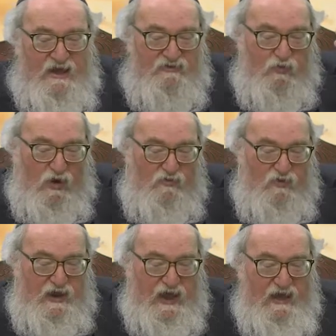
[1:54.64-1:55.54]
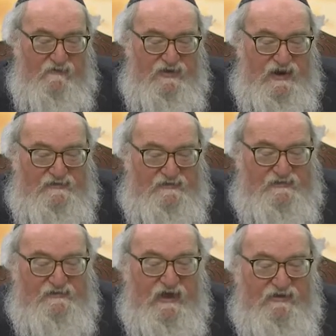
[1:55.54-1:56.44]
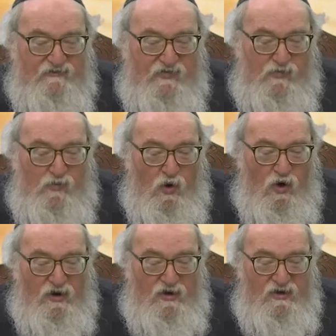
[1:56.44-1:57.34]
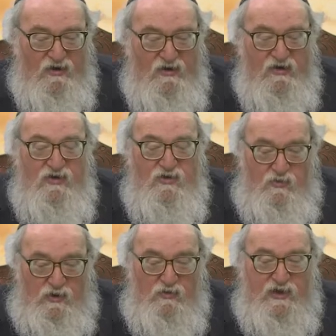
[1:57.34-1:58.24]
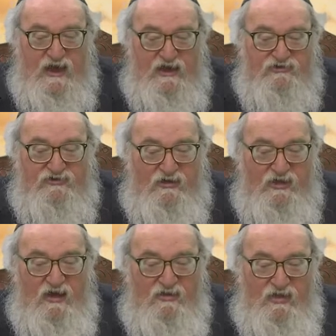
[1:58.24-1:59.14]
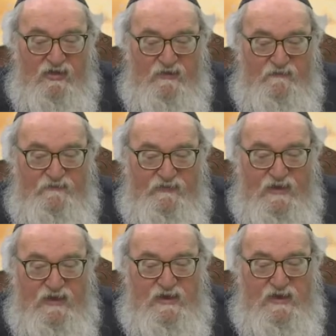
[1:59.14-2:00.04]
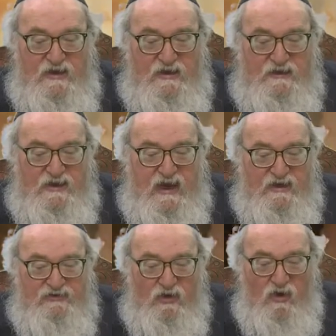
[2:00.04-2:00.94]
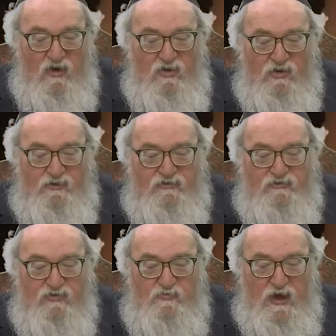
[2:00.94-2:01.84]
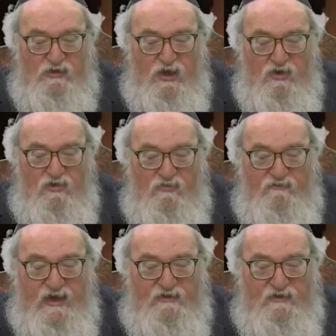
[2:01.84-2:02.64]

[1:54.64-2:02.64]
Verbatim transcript: as one would have in a successful war when we get shalal. Ki es ol subalo